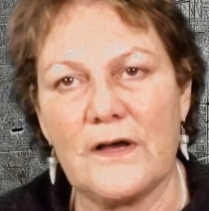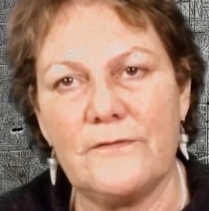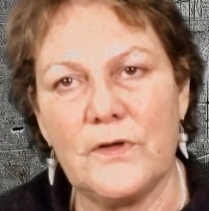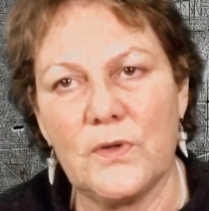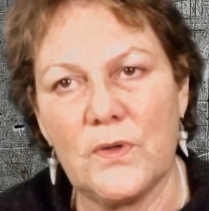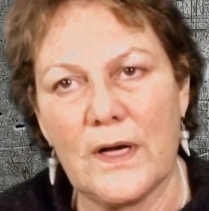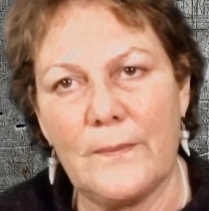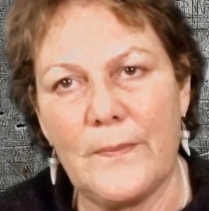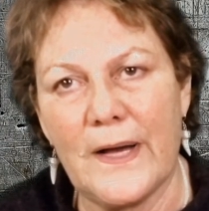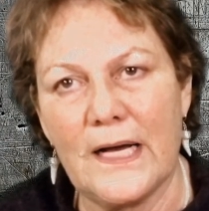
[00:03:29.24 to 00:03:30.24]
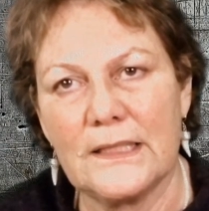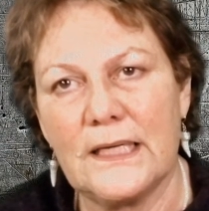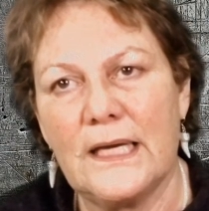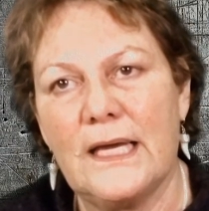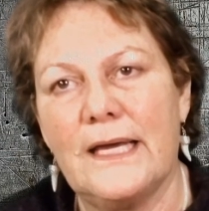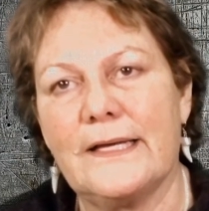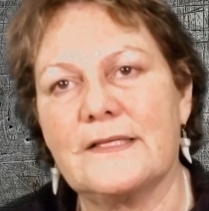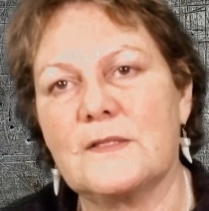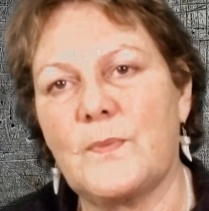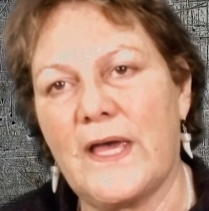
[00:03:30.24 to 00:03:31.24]
view about
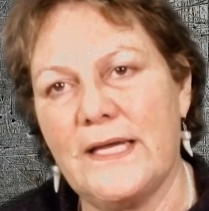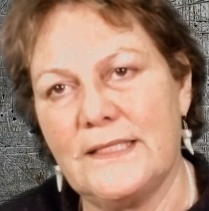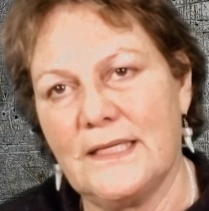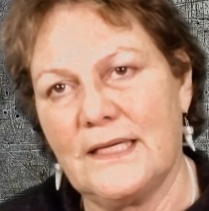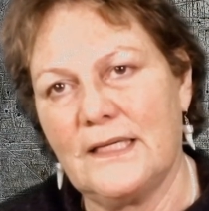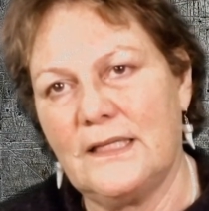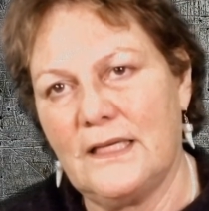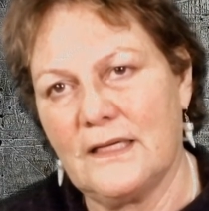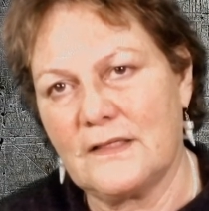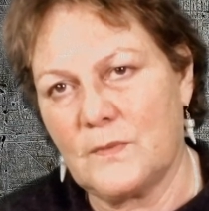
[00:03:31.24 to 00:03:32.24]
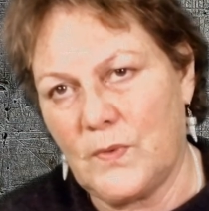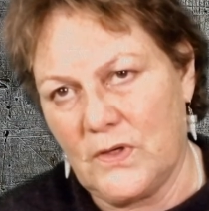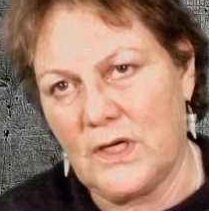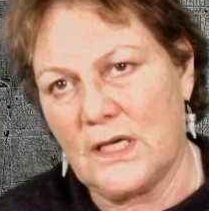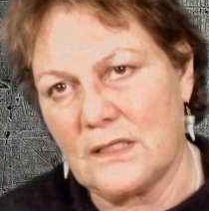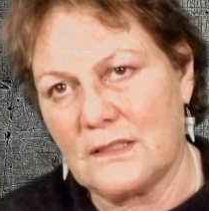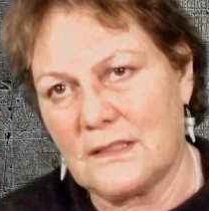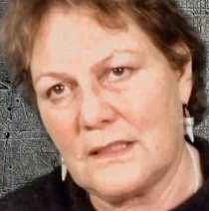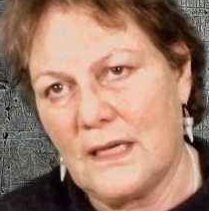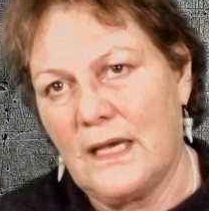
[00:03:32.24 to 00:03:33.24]
expanding the
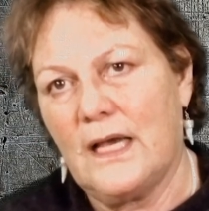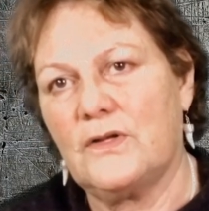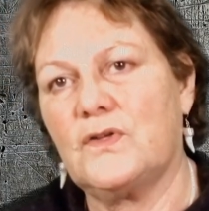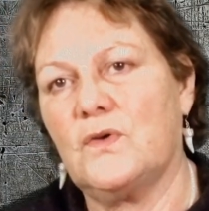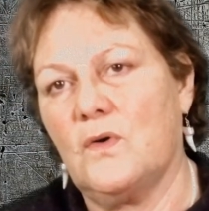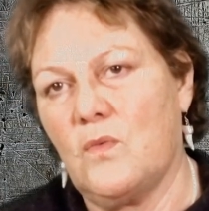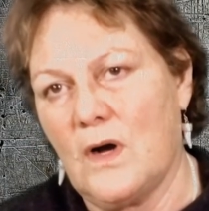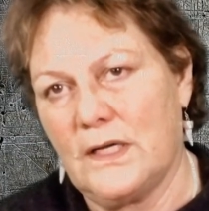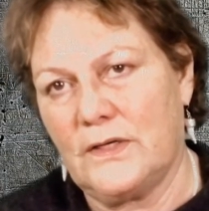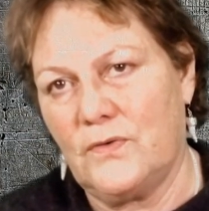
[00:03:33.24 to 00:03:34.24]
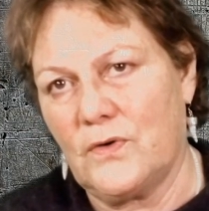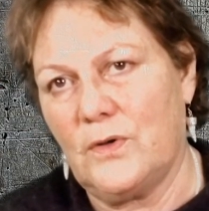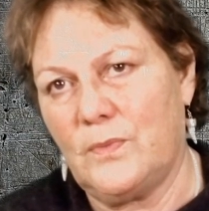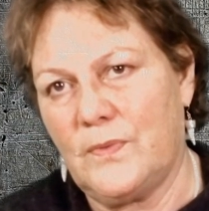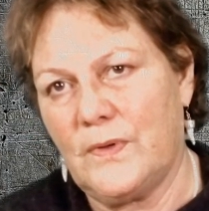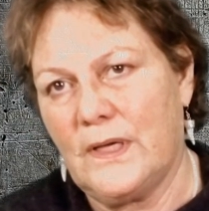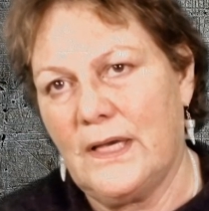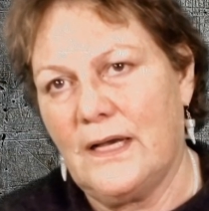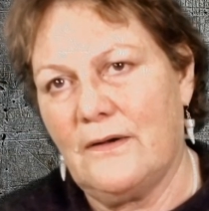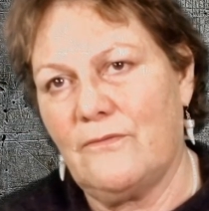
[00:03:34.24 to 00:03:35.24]
experience to a wider group
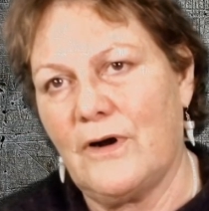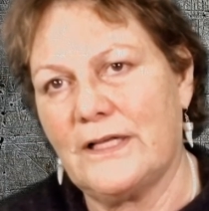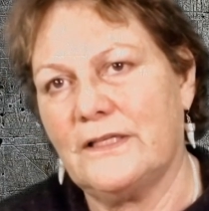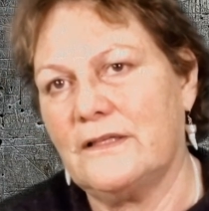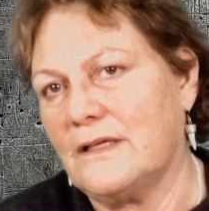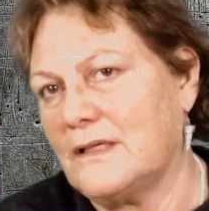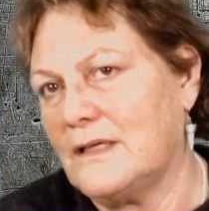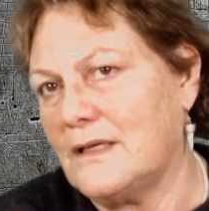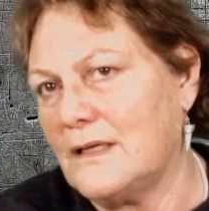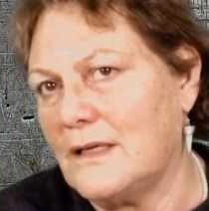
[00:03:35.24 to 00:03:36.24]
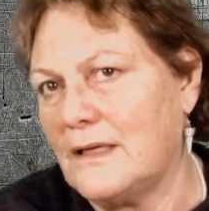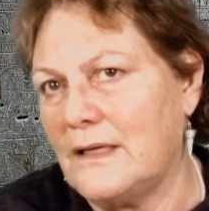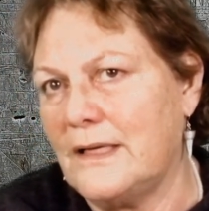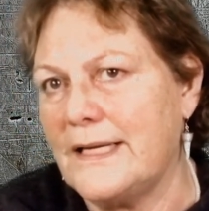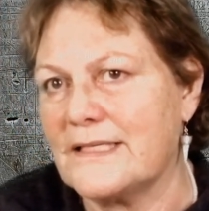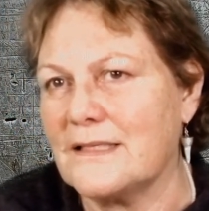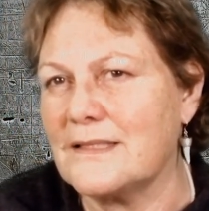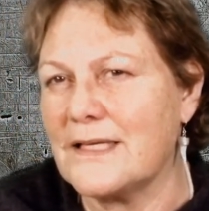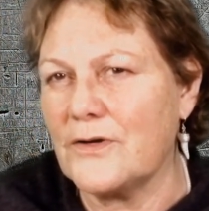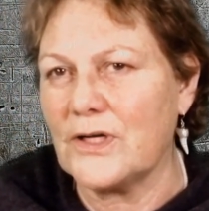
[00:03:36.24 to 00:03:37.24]
rather than
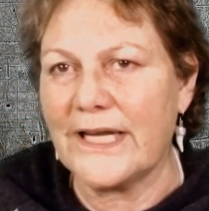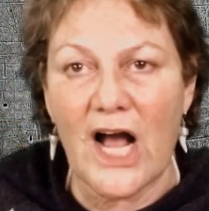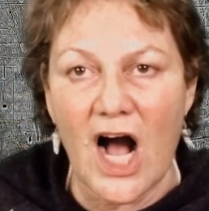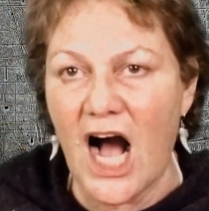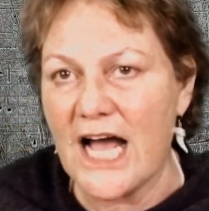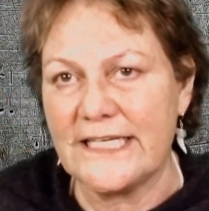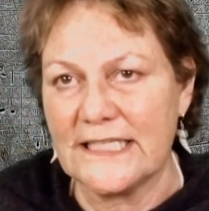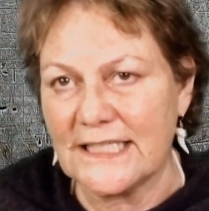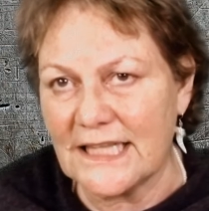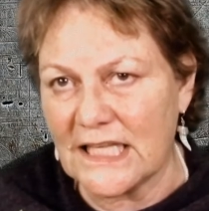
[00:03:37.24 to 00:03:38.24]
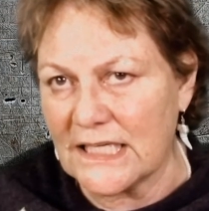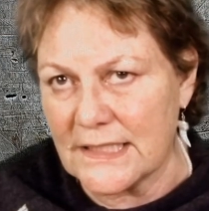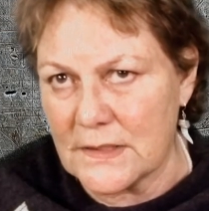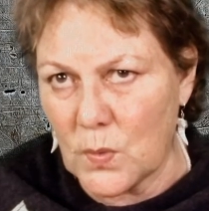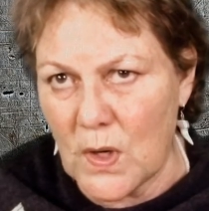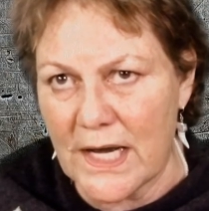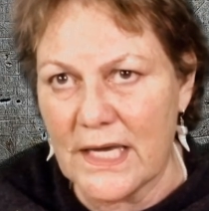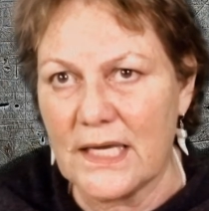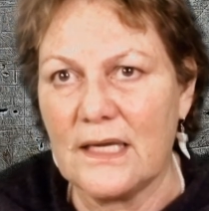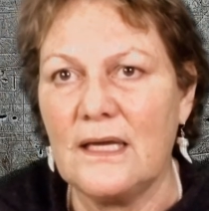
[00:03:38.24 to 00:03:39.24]
necessarily hiding things
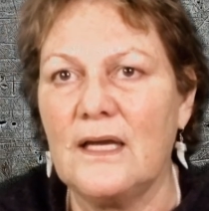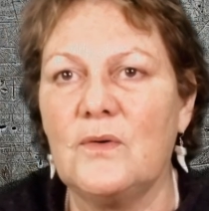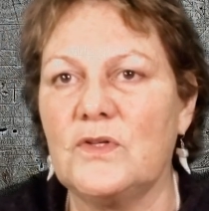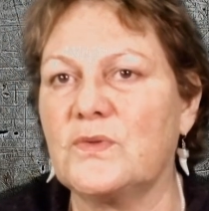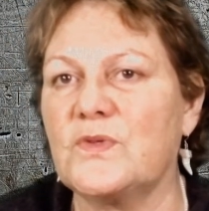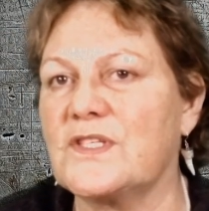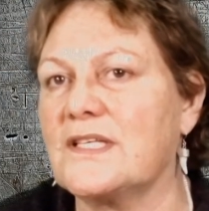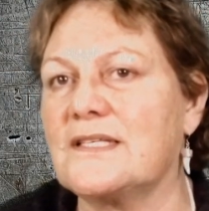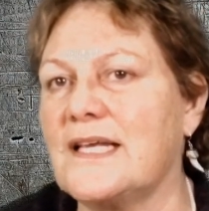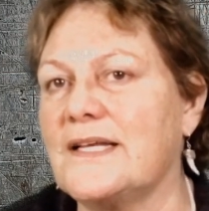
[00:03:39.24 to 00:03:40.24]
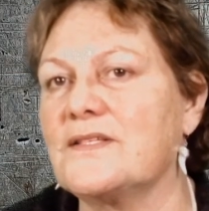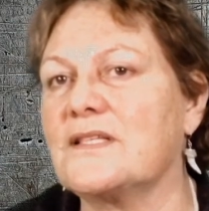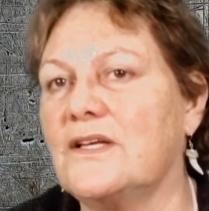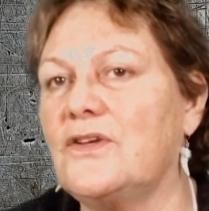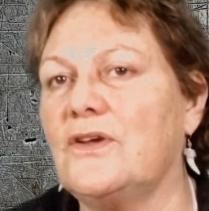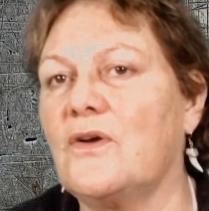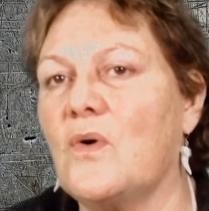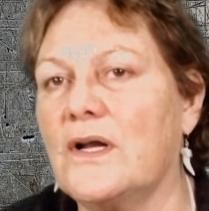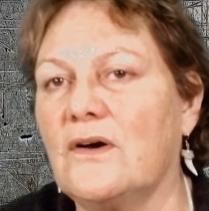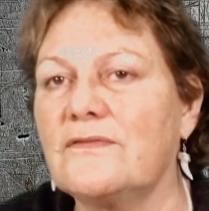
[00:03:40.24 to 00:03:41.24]
away, which was the sense that you
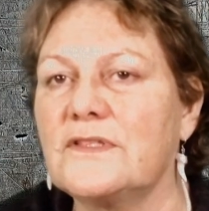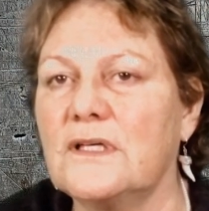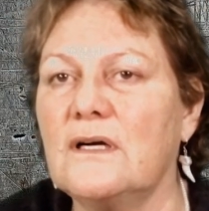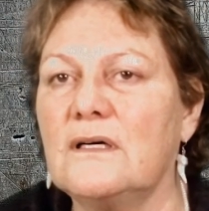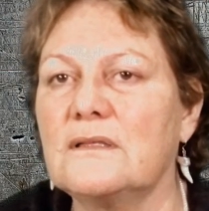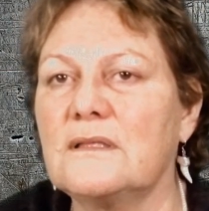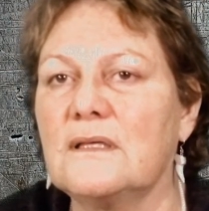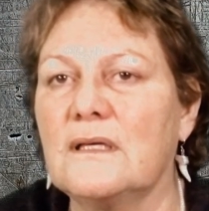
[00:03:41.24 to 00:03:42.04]
quite often got